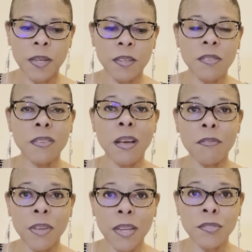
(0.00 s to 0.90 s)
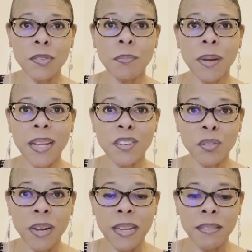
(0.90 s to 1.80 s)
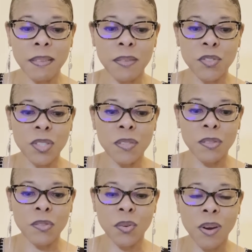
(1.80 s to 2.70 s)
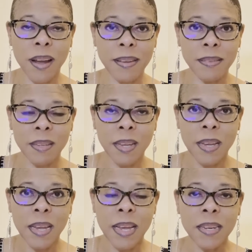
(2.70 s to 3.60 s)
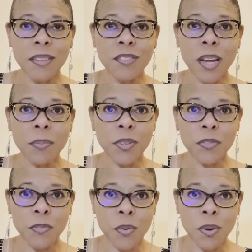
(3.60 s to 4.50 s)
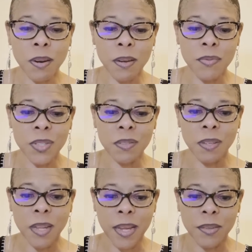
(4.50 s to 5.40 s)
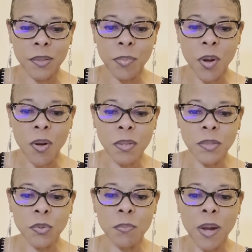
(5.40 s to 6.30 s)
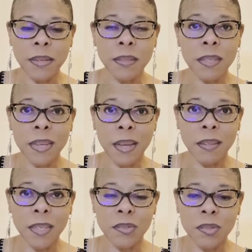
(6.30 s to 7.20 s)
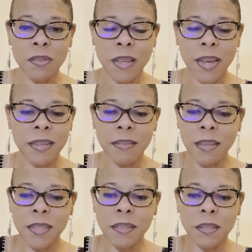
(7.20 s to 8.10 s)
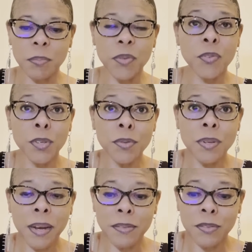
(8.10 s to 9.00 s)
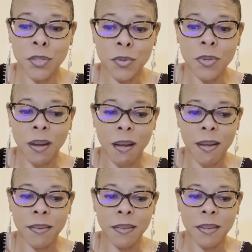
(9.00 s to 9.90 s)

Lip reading: to salvation by grace of Jesus Christ. And in chapter 4 of this letter, Paul is reminding the Galatians that he's like, look, before you guys knew God,